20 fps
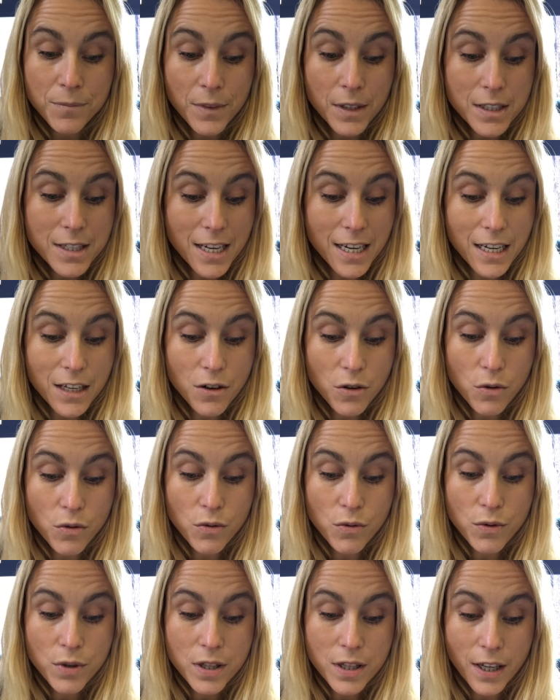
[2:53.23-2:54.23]
Tian
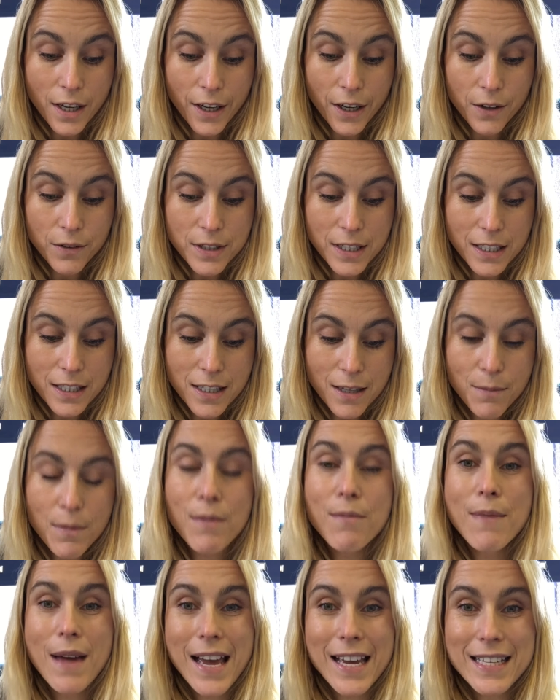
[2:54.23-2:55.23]
also did some
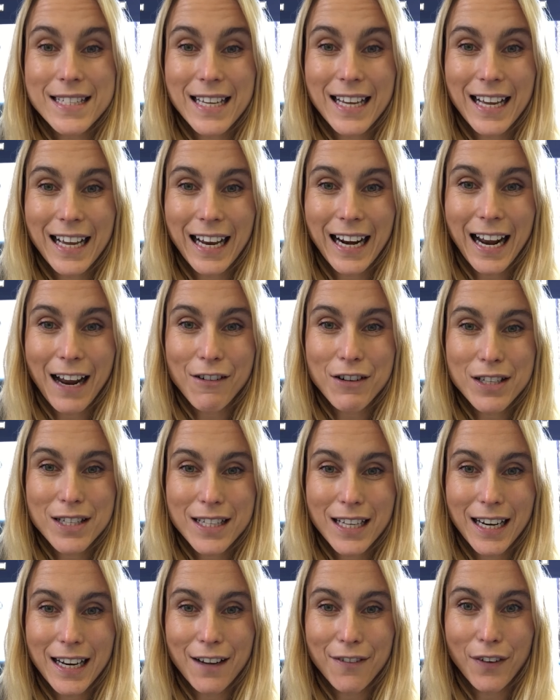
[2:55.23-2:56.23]
amazing
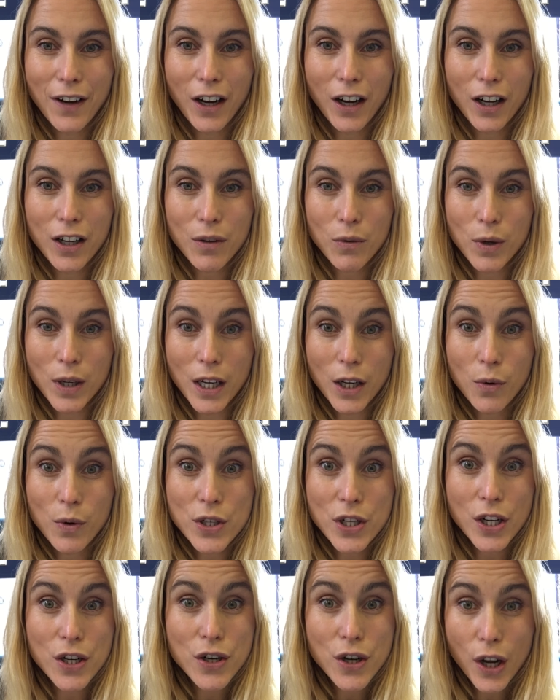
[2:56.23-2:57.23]
Clarence Cliff artwork,
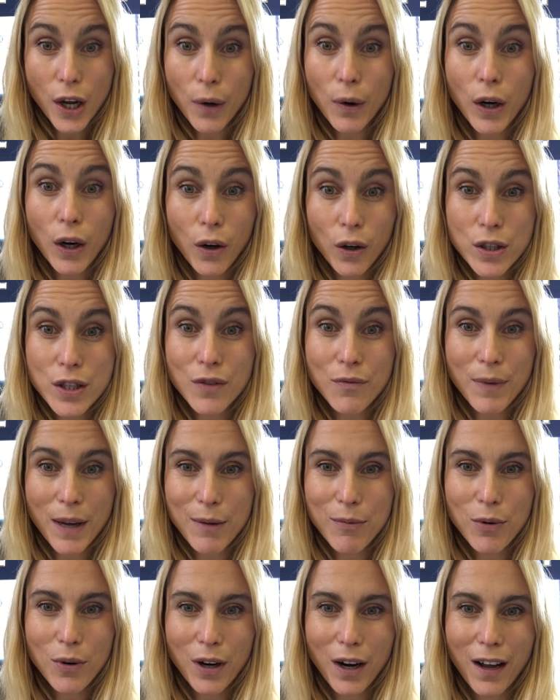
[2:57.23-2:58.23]
which I know a lot of
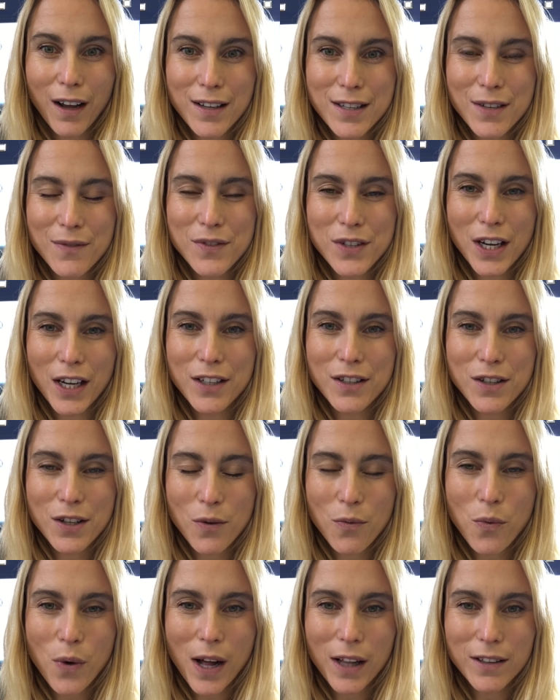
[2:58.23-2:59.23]
Maple class have done,
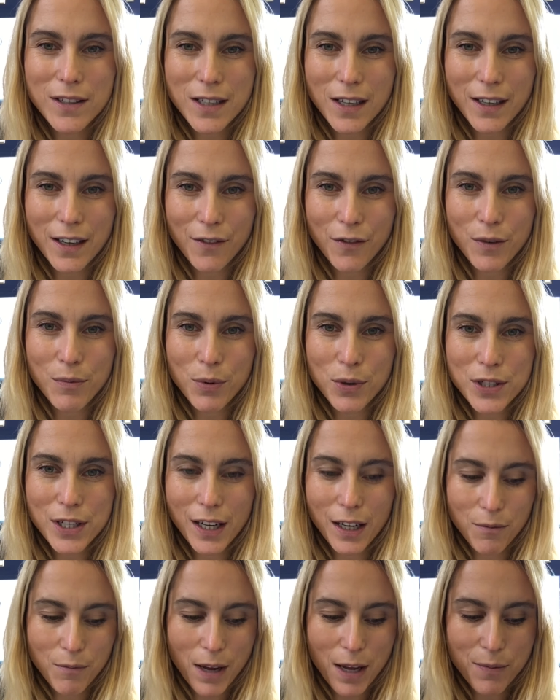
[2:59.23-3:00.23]
so well done
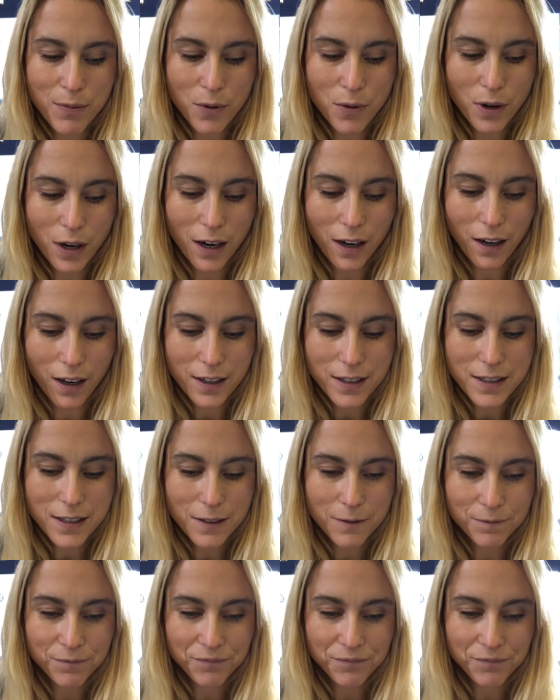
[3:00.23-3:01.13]
everybody in Maple class.